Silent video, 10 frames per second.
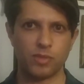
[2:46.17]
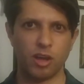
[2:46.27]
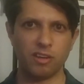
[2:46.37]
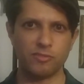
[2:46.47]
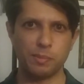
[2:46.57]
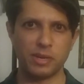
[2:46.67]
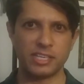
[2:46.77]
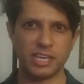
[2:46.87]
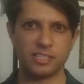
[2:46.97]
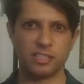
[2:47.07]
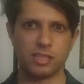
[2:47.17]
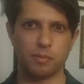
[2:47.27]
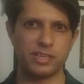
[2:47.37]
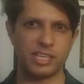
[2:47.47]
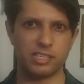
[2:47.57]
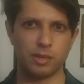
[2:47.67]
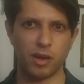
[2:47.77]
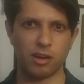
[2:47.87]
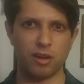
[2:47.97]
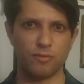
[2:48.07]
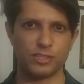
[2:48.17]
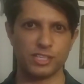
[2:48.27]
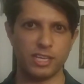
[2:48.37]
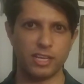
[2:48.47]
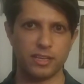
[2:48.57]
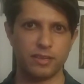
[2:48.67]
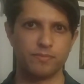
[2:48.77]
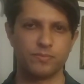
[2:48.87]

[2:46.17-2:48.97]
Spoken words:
All of them had attended the Tablighi Jamaat conference in Delhi.